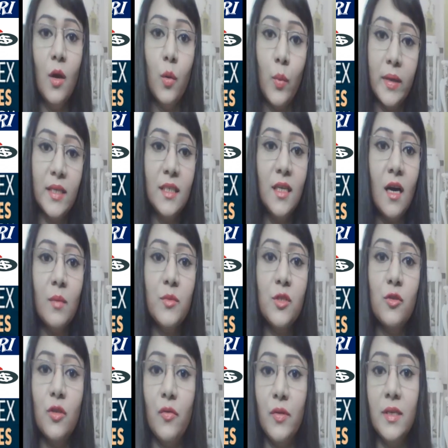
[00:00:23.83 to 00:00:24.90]
When it comes
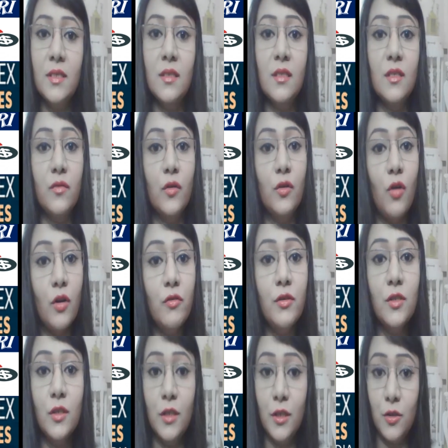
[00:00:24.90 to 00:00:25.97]
to the reasons for not
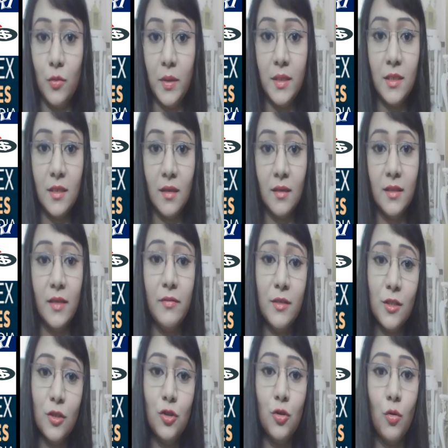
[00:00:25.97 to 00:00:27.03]
returning to India, there
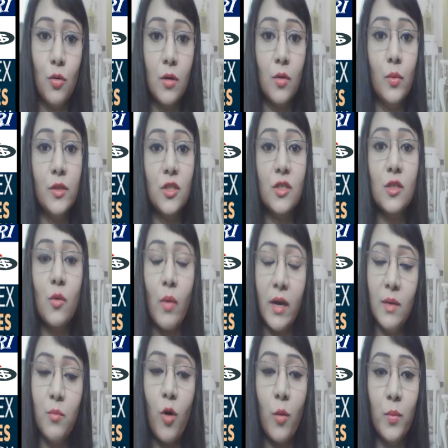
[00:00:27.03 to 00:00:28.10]
is a joke which is
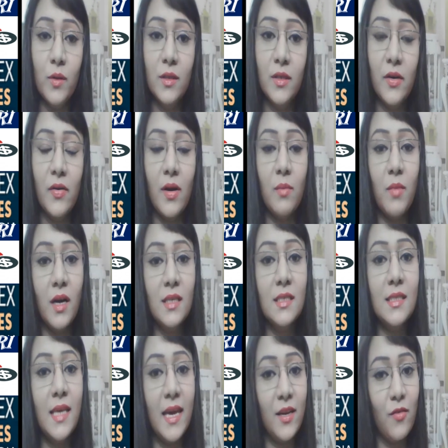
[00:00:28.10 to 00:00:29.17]
quite popular
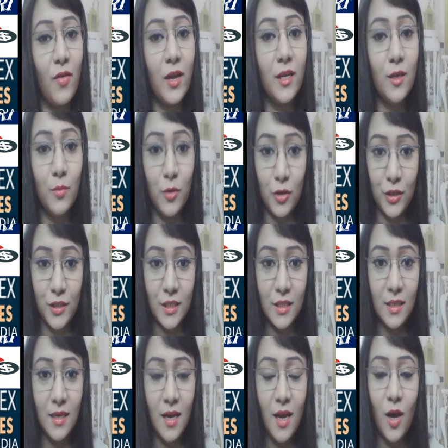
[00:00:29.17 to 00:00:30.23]
amongst the NRI
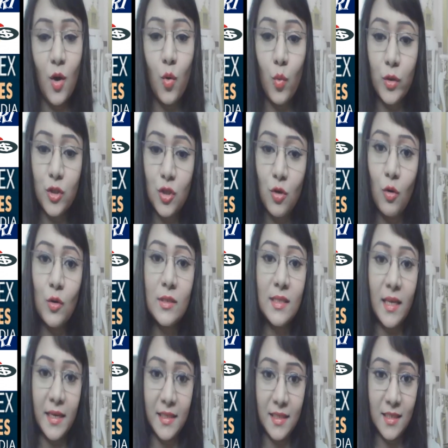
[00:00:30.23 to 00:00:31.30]
community, which goes
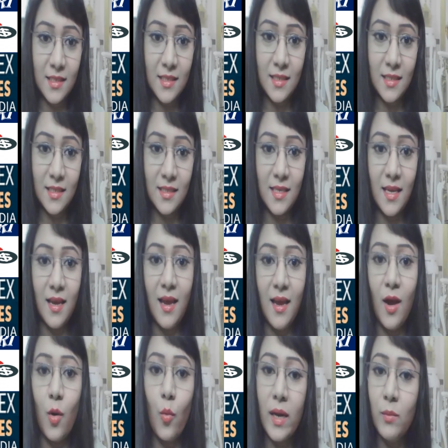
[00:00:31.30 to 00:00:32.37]
like this.
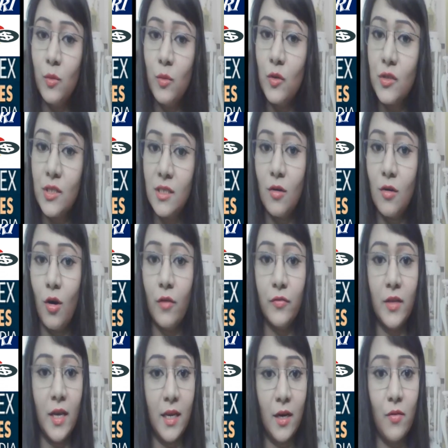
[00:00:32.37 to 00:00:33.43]
Why most of
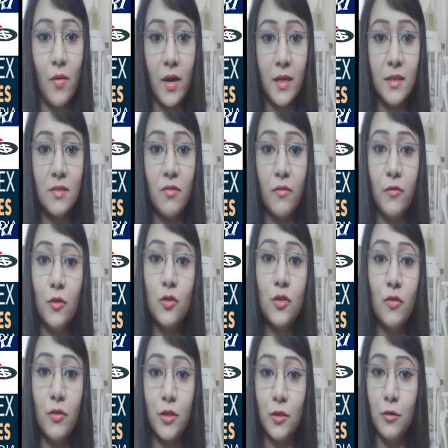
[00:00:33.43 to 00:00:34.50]
the NRIs refuse
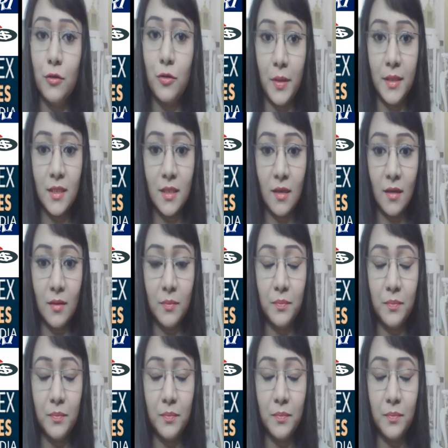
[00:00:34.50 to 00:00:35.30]
to return to India?